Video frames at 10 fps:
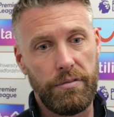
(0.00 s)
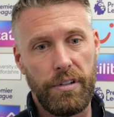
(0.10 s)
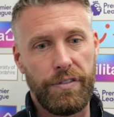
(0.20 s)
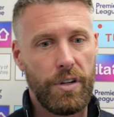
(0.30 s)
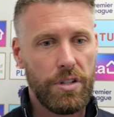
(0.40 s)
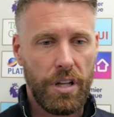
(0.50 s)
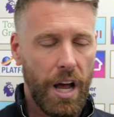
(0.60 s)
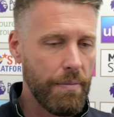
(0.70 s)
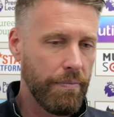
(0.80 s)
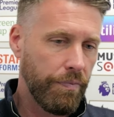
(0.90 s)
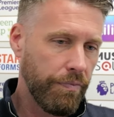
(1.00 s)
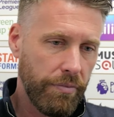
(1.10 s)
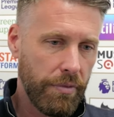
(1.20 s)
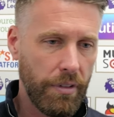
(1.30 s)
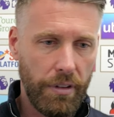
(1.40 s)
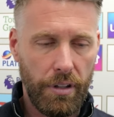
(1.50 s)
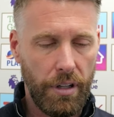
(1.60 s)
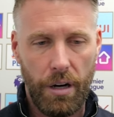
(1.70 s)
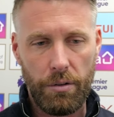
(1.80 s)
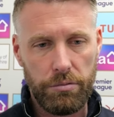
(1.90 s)
the first time,
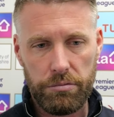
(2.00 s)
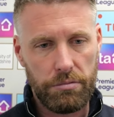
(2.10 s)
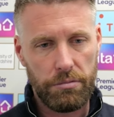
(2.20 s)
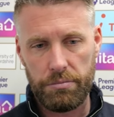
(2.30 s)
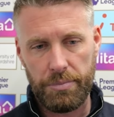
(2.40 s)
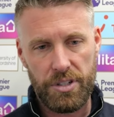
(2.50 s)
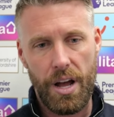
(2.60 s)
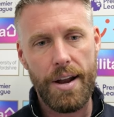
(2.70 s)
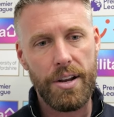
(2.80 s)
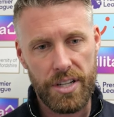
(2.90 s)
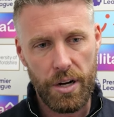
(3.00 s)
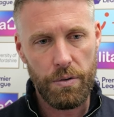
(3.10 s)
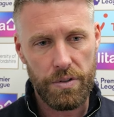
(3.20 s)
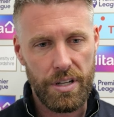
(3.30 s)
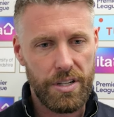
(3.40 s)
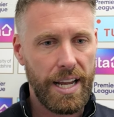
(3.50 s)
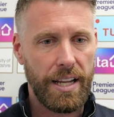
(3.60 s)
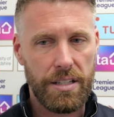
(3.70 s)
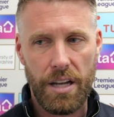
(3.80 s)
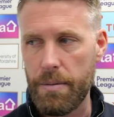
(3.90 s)
you know, beside ourselves, and the
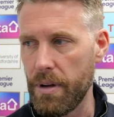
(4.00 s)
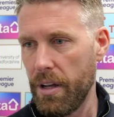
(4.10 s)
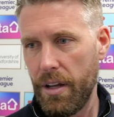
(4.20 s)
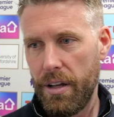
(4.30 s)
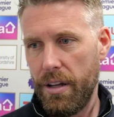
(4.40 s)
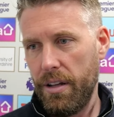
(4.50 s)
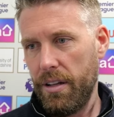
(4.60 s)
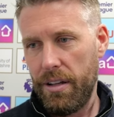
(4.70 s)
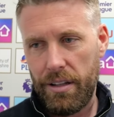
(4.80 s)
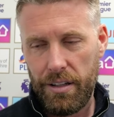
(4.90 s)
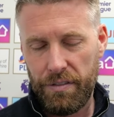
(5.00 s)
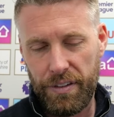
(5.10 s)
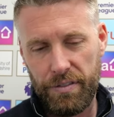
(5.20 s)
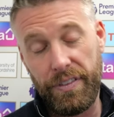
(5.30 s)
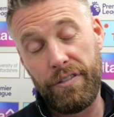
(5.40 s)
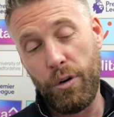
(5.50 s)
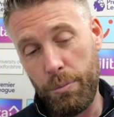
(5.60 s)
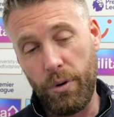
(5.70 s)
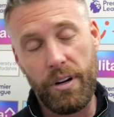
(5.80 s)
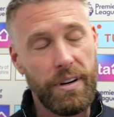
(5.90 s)
second time, for
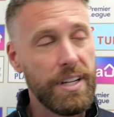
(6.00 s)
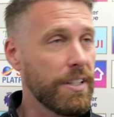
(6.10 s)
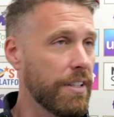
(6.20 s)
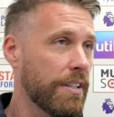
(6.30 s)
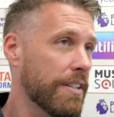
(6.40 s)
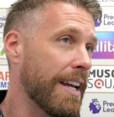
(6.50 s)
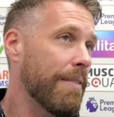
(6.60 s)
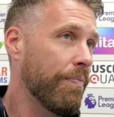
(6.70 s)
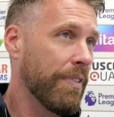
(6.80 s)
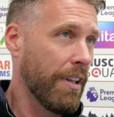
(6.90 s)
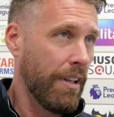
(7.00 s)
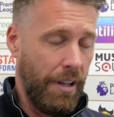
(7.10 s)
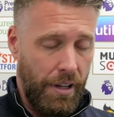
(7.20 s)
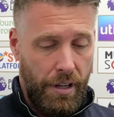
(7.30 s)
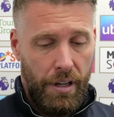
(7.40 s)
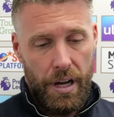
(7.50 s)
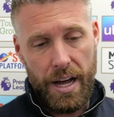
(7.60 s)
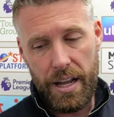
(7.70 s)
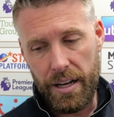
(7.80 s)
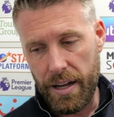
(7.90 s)
footballing reasons, the same.
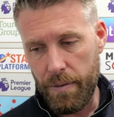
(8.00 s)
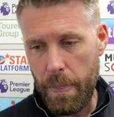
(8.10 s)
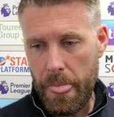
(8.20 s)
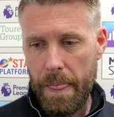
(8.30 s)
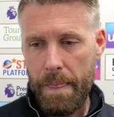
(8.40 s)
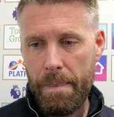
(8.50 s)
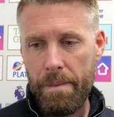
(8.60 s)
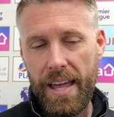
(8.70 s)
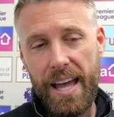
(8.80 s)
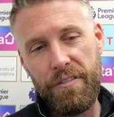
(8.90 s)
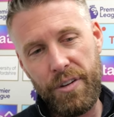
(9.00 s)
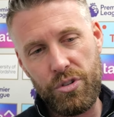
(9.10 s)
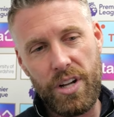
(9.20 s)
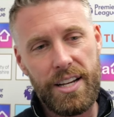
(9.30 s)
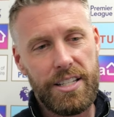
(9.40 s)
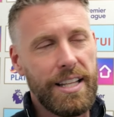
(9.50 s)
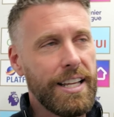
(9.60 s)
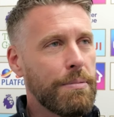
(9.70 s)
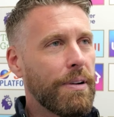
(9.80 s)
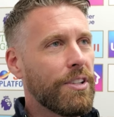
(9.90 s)
And it feels nice
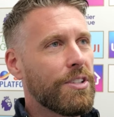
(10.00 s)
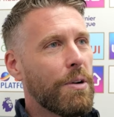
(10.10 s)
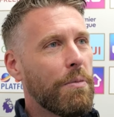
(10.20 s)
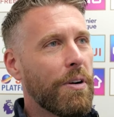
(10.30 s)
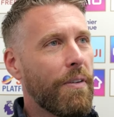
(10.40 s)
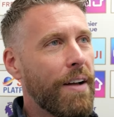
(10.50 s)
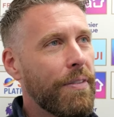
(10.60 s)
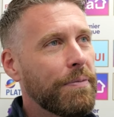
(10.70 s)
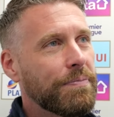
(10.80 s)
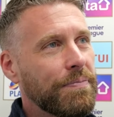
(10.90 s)
today to be able to turn one around.